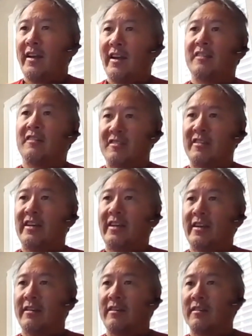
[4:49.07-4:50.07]
in the
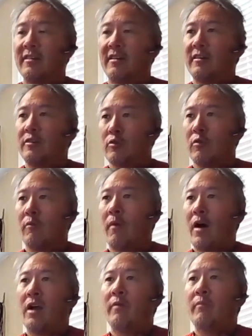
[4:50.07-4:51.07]
ticket to
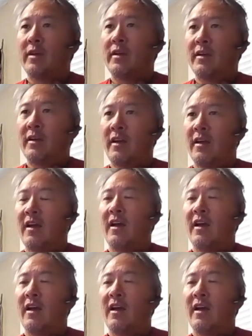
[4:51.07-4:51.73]
remind me